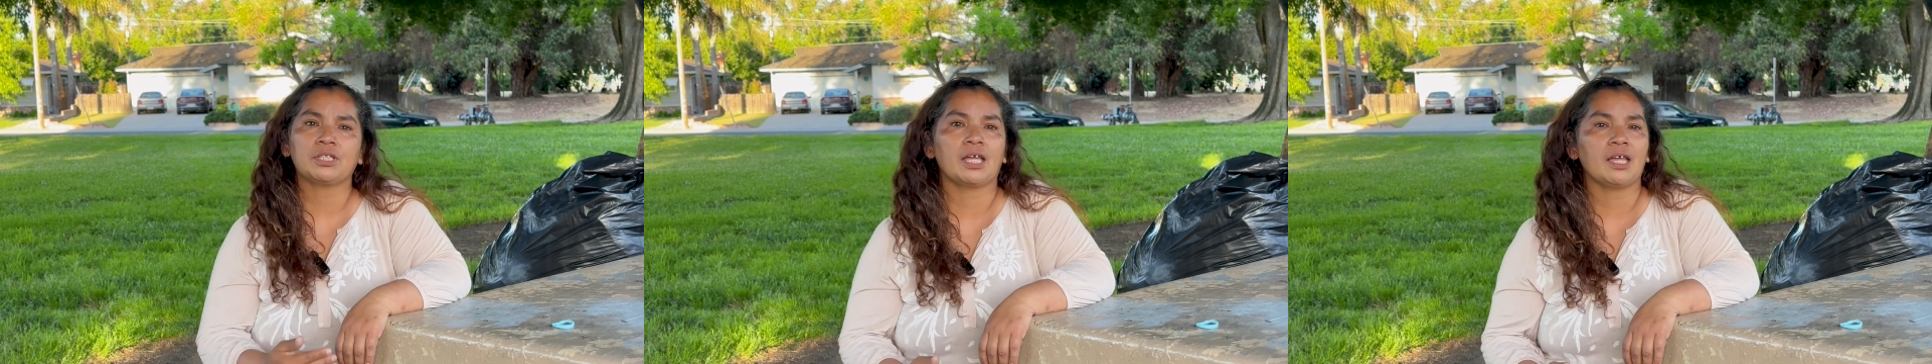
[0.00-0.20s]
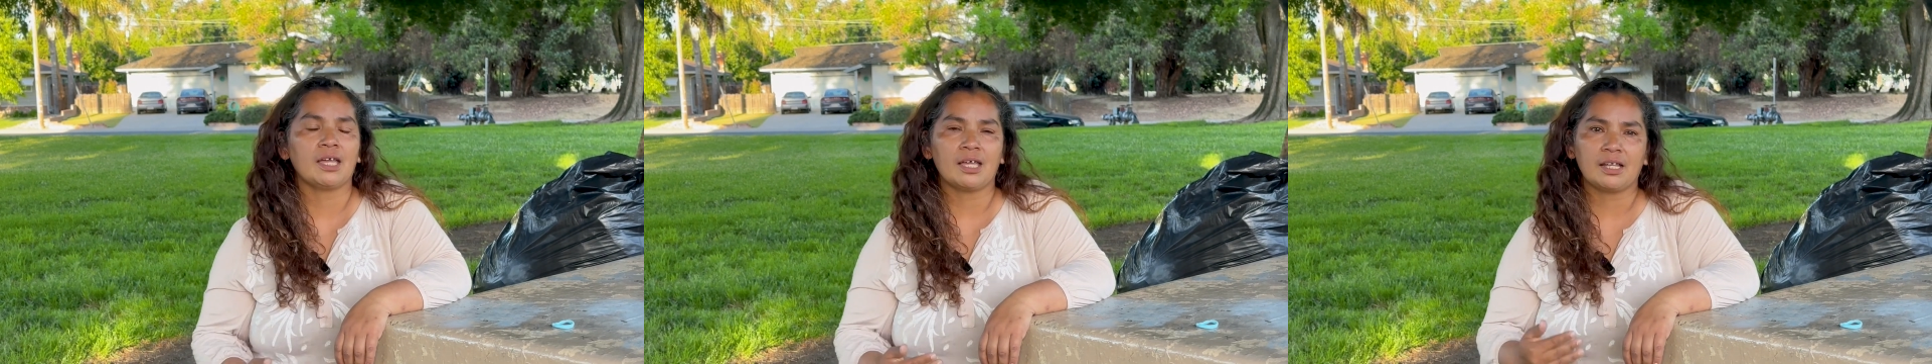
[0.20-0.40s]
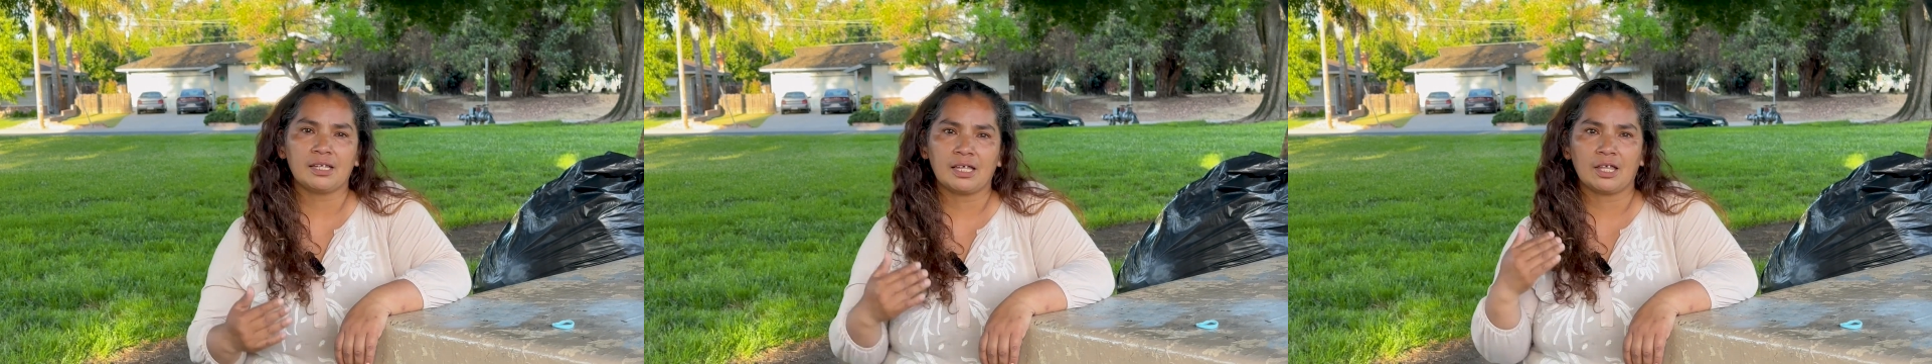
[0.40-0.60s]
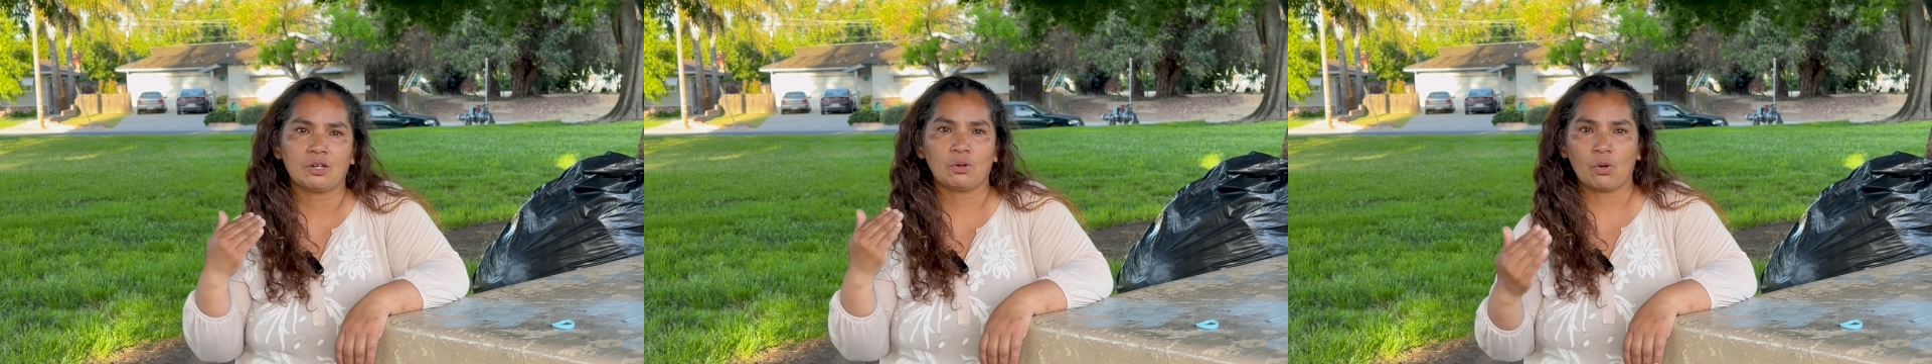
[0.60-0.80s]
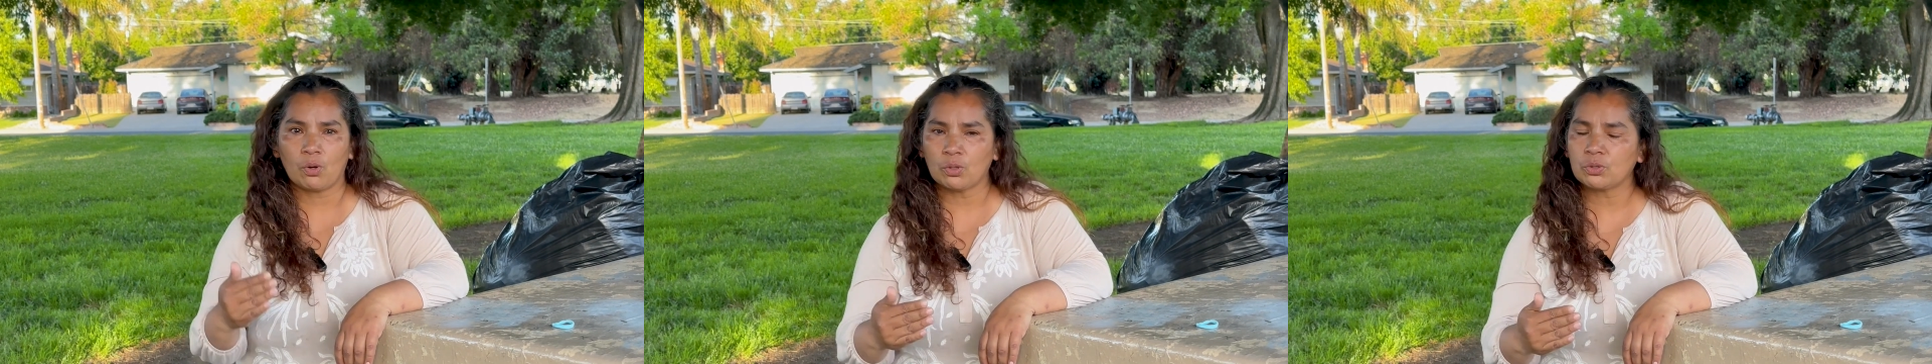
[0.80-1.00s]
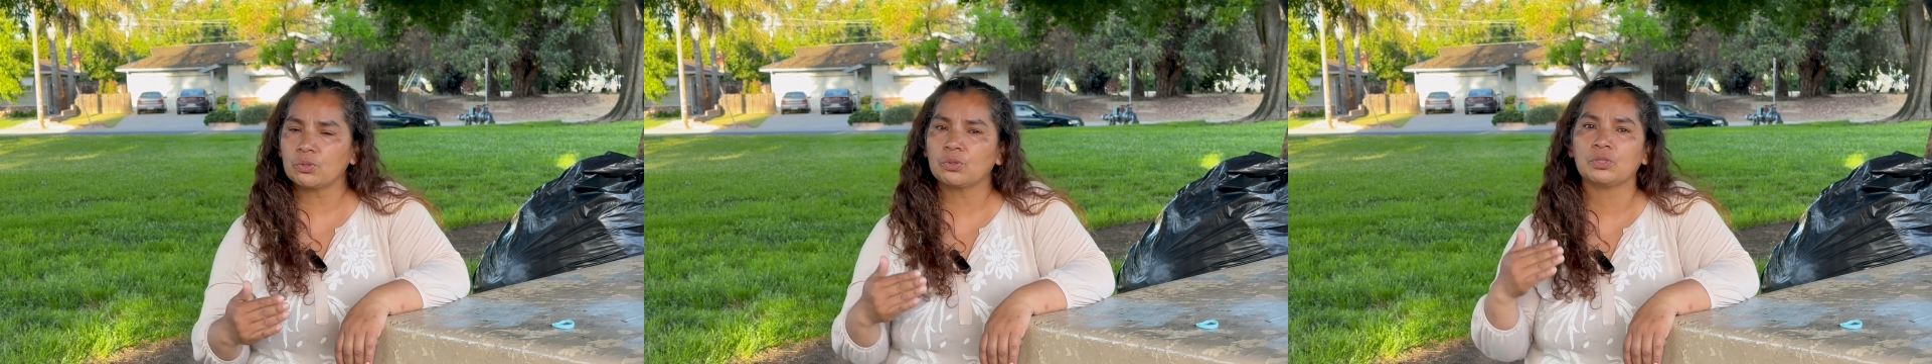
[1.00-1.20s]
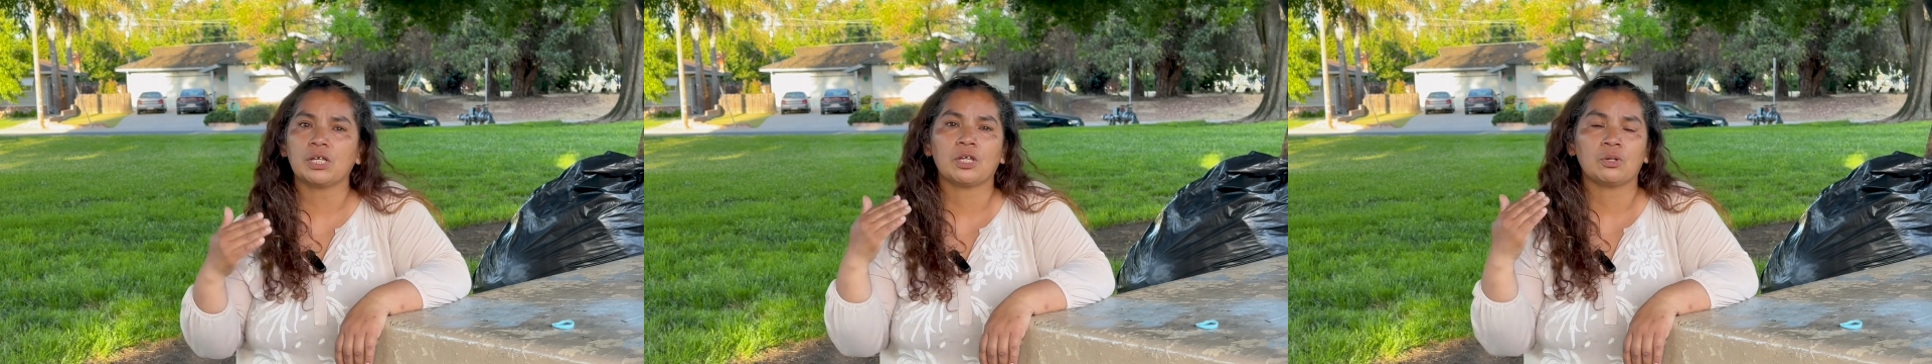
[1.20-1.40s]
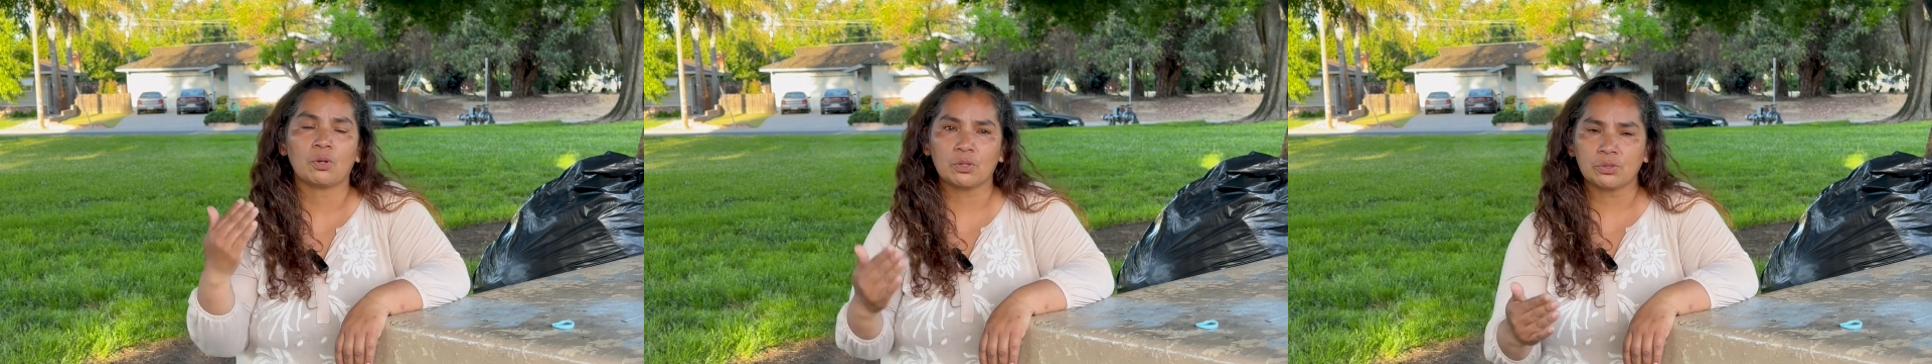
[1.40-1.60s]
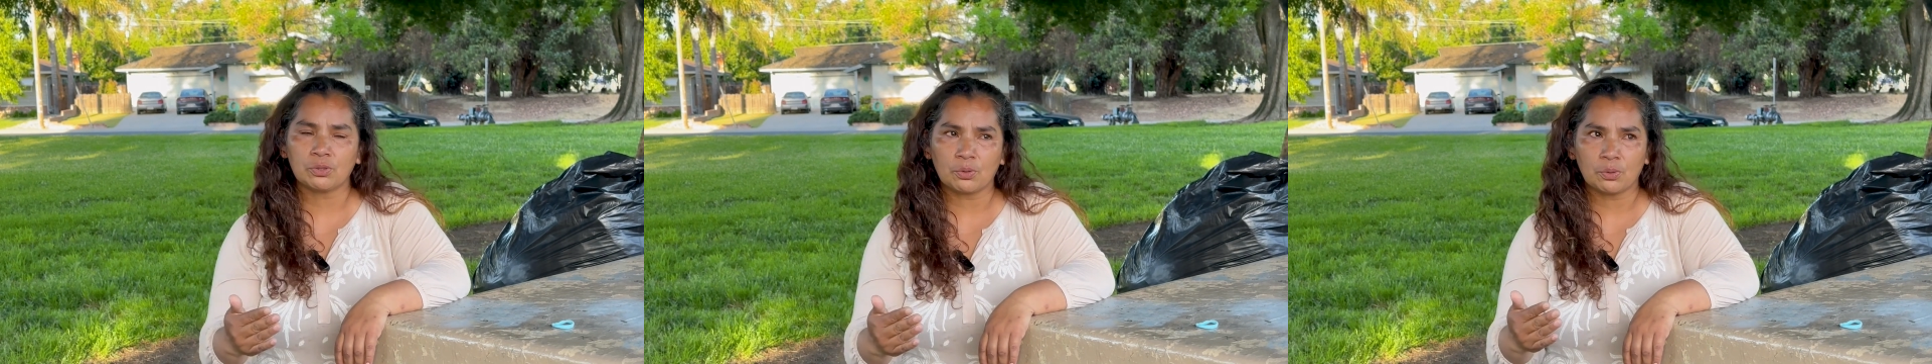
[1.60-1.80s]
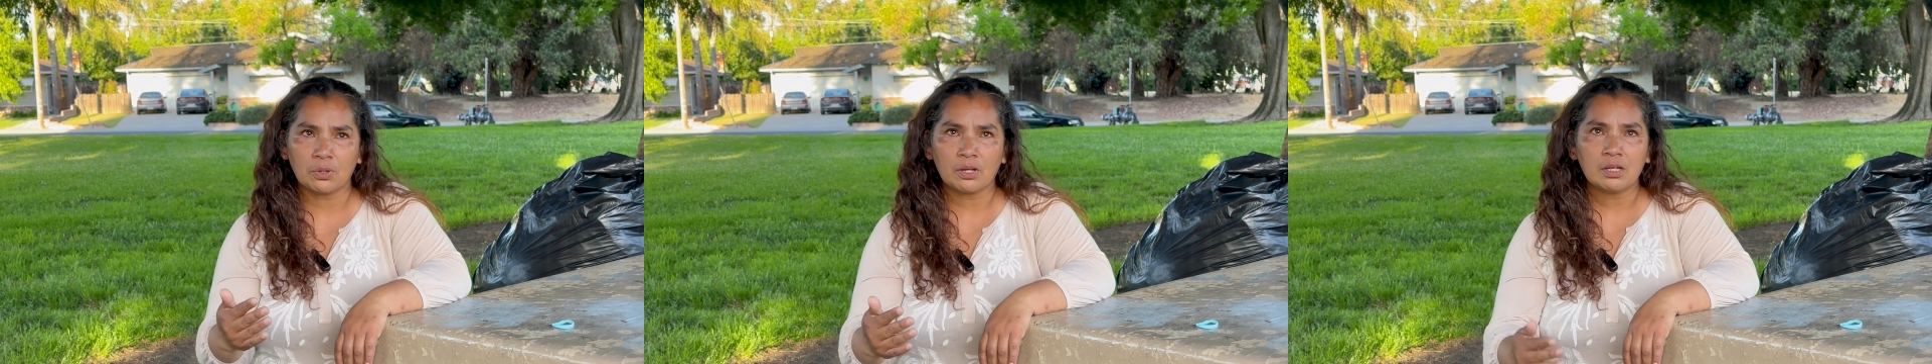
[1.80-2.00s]
a lady came up to me that was a
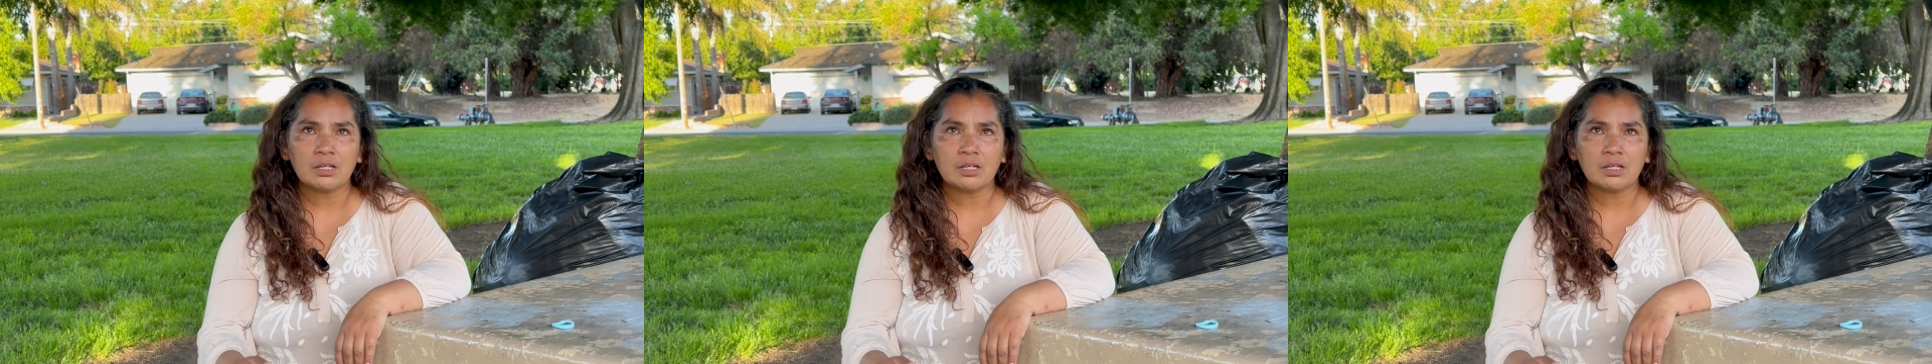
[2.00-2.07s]
shelter